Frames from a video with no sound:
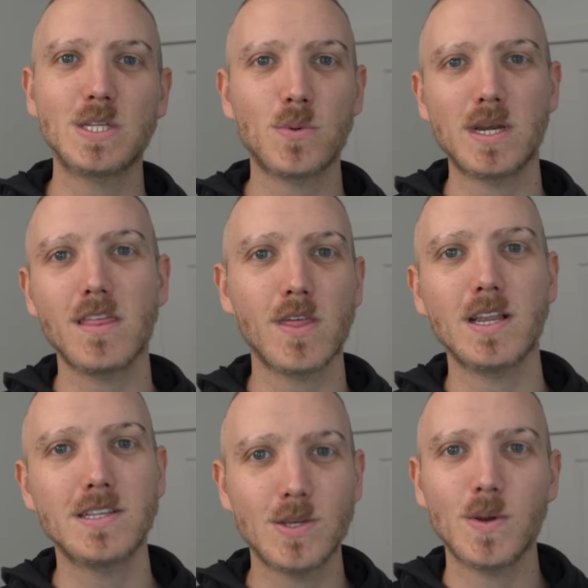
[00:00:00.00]

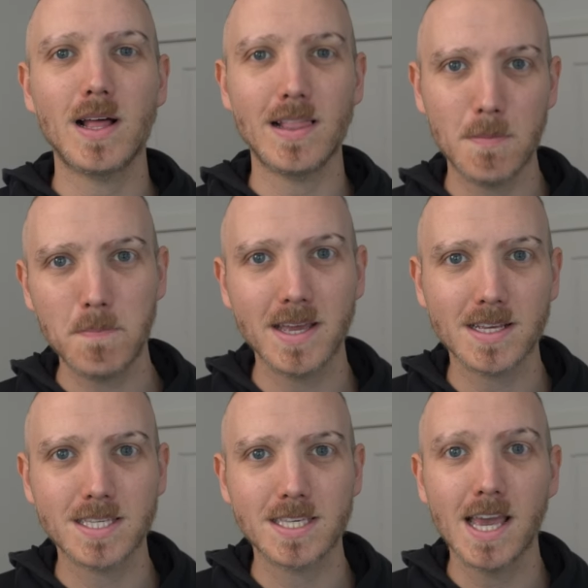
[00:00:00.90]
2032
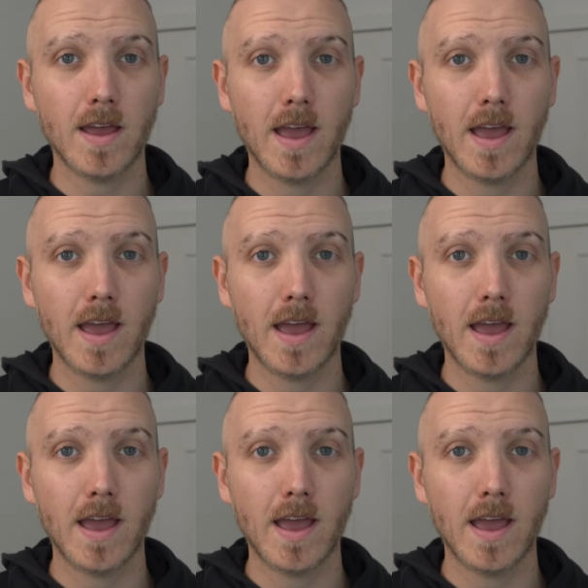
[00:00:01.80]
Olympics.